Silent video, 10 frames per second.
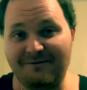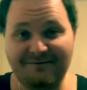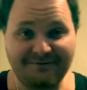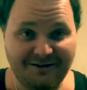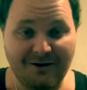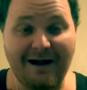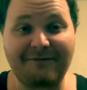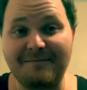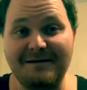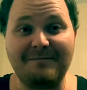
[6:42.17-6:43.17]
you know,
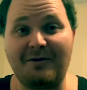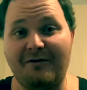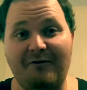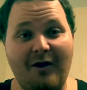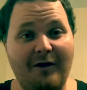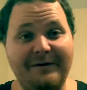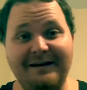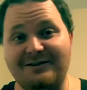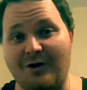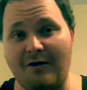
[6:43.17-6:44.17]
after me and bro fought and we
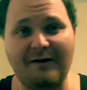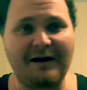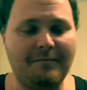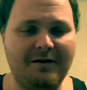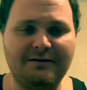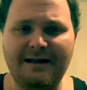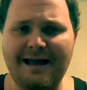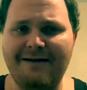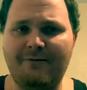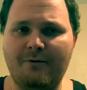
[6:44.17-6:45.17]
didn't talk for like a month and a
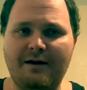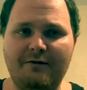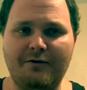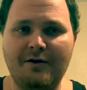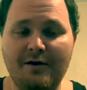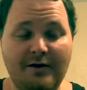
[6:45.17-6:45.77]
half or whatever,